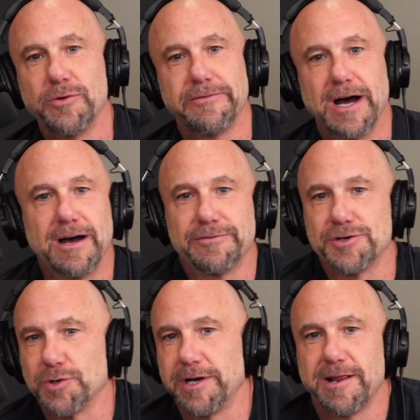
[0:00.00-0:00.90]
you
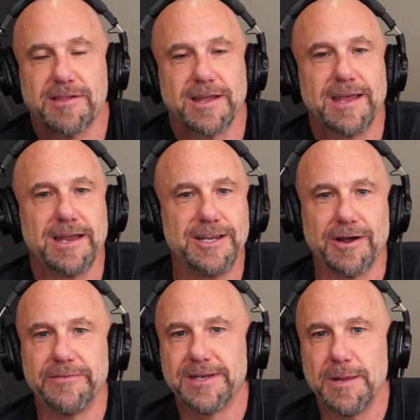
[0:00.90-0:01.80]
for joining us again
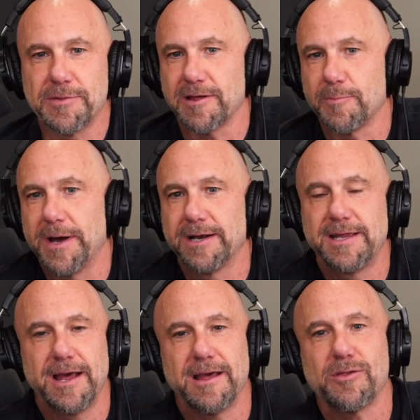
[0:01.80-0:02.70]
here on the Deep Six
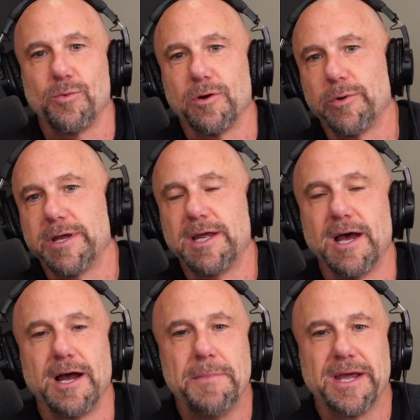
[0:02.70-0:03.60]
podcast, where
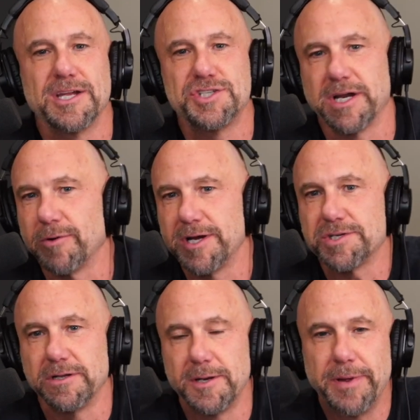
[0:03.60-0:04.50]
we make a
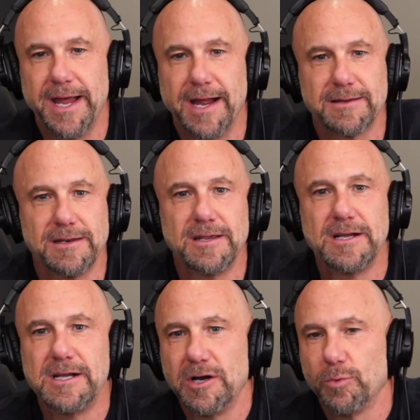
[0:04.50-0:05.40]
generational impact and
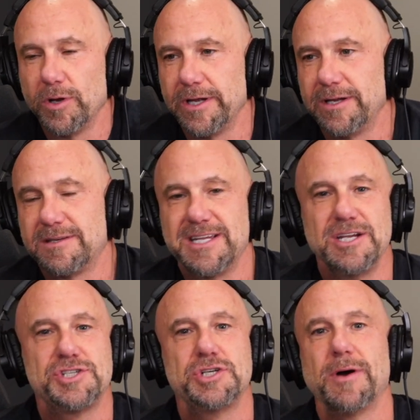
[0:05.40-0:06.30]
really
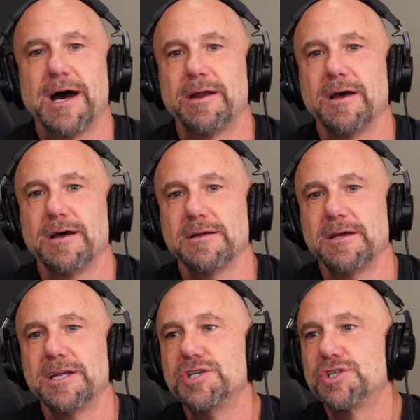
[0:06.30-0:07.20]
teach you how to
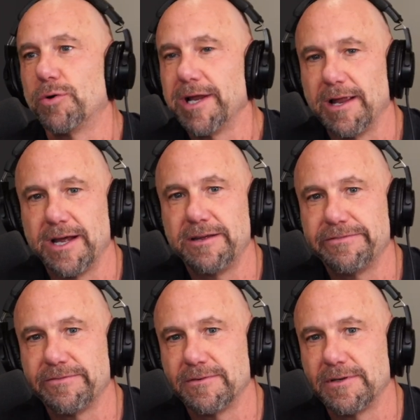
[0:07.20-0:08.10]
enjoy
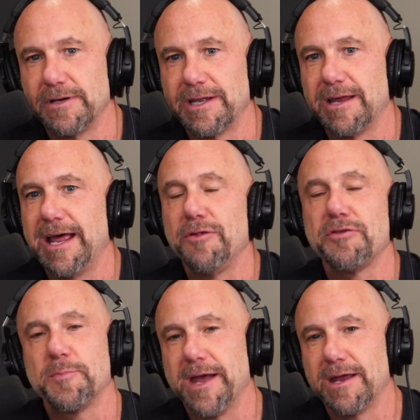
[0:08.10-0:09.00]
life, get
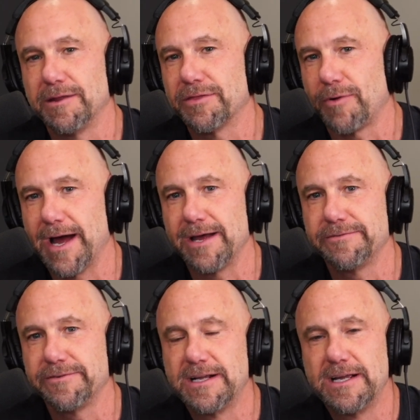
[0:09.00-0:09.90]
health span, and
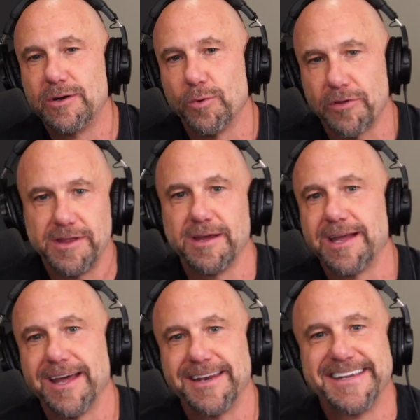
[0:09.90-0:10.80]
thrive. We'll see
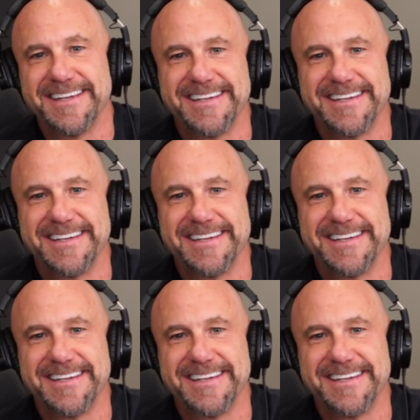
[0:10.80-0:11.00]
you again.